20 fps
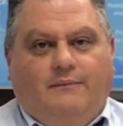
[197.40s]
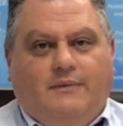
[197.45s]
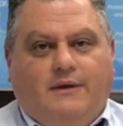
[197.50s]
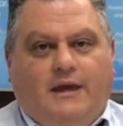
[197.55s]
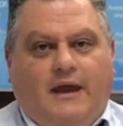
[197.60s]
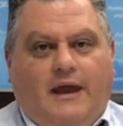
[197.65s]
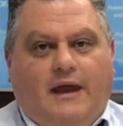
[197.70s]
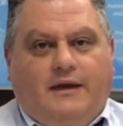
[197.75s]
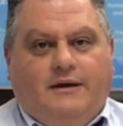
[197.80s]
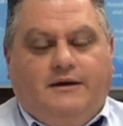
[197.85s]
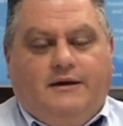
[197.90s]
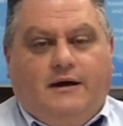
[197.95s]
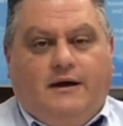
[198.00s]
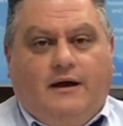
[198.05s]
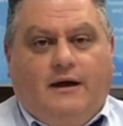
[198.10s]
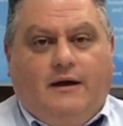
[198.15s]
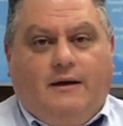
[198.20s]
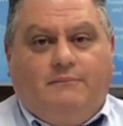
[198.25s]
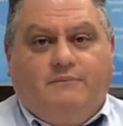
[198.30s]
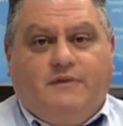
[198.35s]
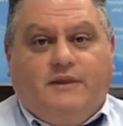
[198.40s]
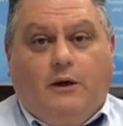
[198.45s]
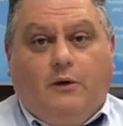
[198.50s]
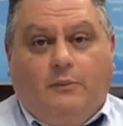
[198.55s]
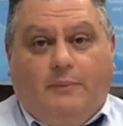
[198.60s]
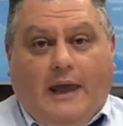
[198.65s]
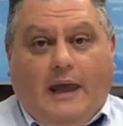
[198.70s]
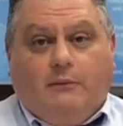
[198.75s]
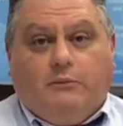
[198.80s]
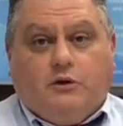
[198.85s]
and they'll
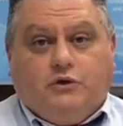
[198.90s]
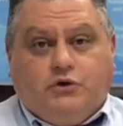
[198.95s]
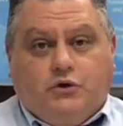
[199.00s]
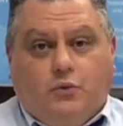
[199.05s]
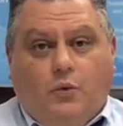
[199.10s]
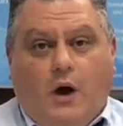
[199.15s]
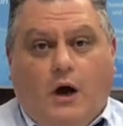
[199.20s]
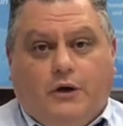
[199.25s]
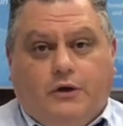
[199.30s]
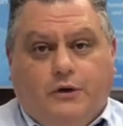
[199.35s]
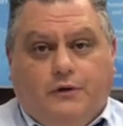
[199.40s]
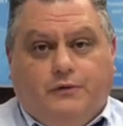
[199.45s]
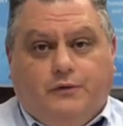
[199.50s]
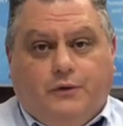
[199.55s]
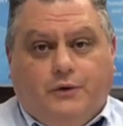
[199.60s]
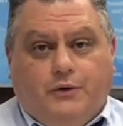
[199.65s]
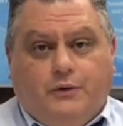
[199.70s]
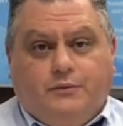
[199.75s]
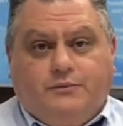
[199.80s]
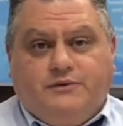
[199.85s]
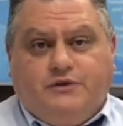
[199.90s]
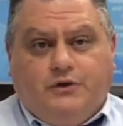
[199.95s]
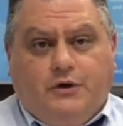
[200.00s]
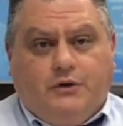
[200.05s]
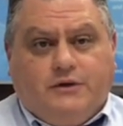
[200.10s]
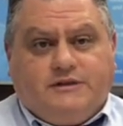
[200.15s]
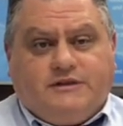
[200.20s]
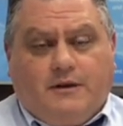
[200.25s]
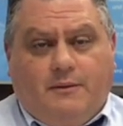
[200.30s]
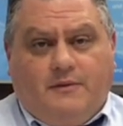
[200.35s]
be able to walk you through
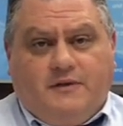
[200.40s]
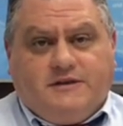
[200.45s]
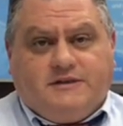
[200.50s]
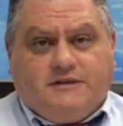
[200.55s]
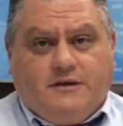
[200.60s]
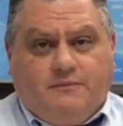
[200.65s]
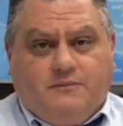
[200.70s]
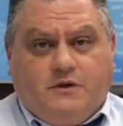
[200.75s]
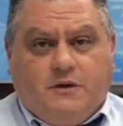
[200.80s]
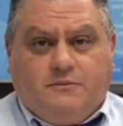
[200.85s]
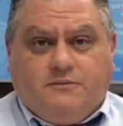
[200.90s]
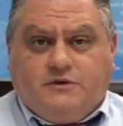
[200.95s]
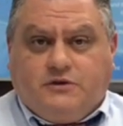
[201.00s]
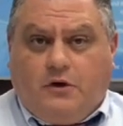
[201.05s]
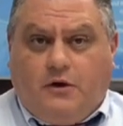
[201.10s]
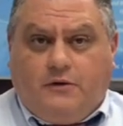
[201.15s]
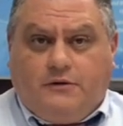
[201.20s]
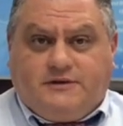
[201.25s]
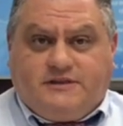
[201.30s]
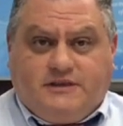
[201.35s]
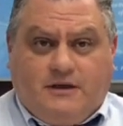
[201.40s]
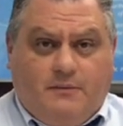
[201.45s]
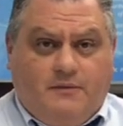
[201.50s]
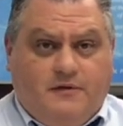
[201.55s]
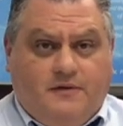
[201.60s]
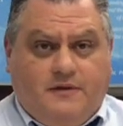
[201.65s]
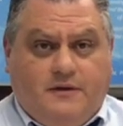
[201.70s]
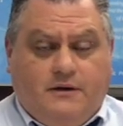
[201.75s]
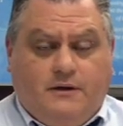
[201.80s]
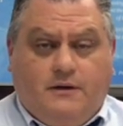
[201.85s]
some of the symptoms or some
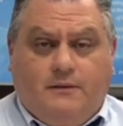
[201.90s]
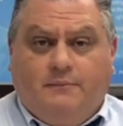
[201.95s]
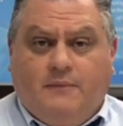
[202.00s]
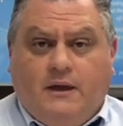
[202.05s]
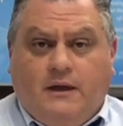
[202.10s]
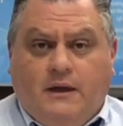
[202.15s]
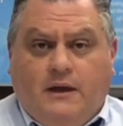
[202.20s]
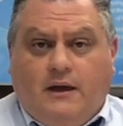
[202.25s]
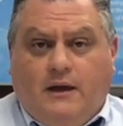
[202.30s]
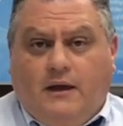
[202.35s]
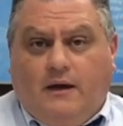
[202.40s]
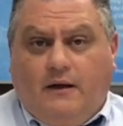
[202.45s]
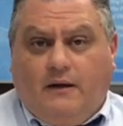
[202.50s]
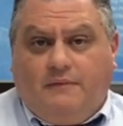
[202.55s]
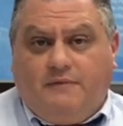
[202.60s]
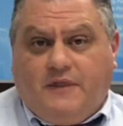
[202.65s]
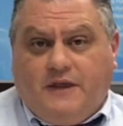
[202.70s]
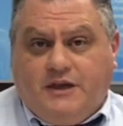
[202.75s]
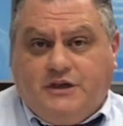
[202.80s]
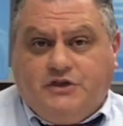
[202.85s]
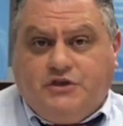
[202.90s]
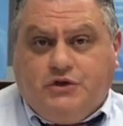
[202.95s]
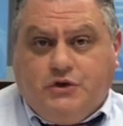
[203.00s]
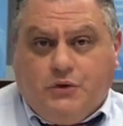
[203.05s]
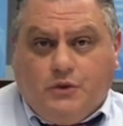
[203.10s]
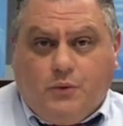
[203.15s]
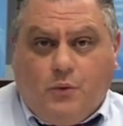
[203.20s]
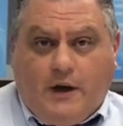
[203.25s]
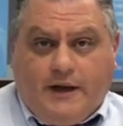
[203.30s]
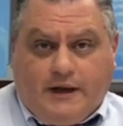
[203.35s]
of the things
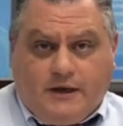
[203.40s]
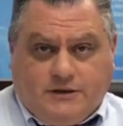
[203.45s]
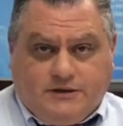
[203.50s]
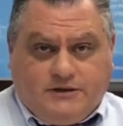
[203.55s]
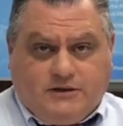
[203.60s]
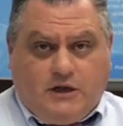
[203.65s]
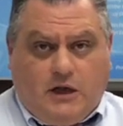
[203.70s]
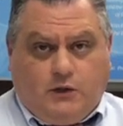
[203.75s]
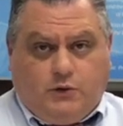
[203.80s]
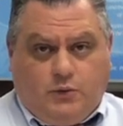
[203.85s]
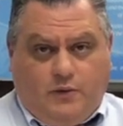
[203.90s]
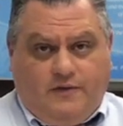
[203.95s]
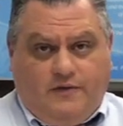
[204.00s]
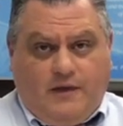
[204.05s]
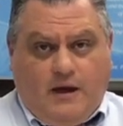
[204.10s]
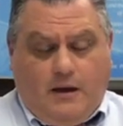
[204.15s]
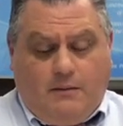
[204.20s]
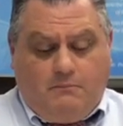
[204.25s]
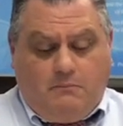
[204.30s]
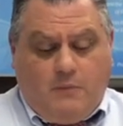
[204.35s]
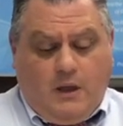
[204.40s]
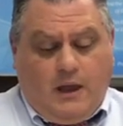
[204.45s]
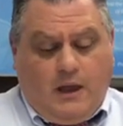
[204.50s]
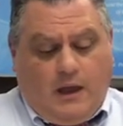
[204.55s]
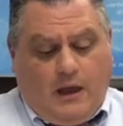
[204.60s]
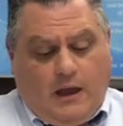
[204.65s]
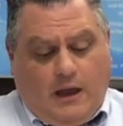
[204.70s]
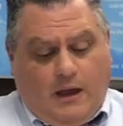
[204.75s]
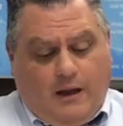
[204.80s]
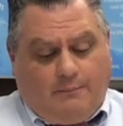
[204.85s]
you want to consult with them
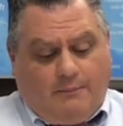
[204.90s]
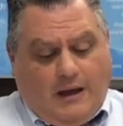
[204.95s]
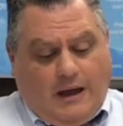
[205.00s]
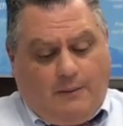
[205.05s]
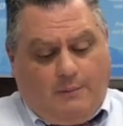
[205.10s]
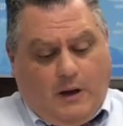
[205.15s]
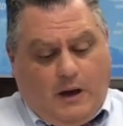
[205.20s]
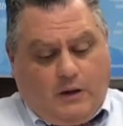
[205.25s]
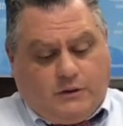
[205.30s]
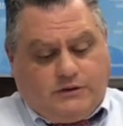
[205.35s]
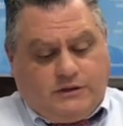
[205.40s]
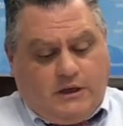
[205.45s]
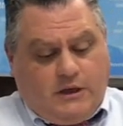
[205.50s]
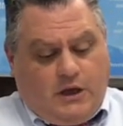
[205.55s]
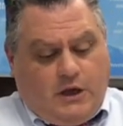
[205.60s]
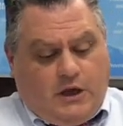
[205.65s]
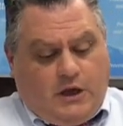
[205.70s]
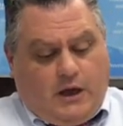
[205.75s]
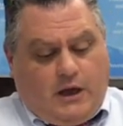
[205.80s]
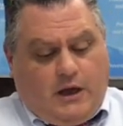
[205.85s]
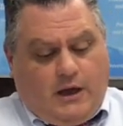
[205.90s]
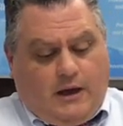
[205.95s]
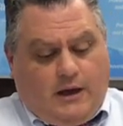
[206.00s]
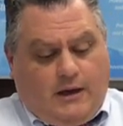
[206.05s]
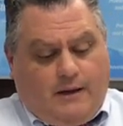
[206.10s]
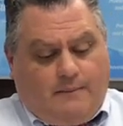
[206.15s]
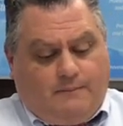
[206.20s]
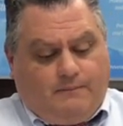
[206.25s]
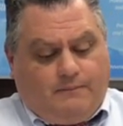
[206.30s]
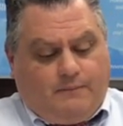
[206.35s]
about.
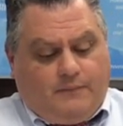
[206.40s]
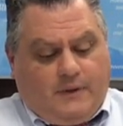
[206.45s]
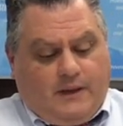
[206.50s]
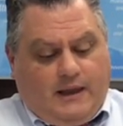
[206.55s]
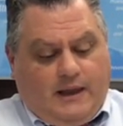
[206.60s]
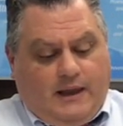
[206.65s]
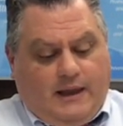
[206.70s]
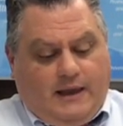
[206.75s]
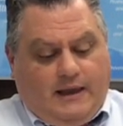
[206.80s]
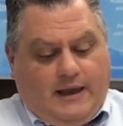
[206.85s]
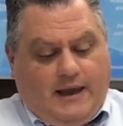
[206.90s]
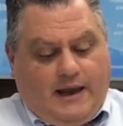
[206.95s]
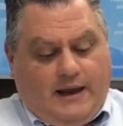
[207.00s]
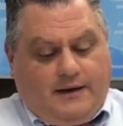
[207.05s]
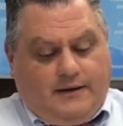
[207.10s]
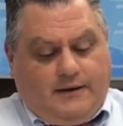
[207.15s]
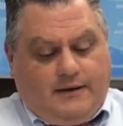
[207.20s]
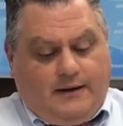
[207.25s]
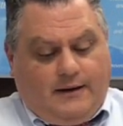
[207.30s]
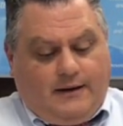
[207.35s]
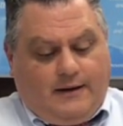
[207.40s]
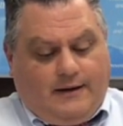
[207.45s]
Again,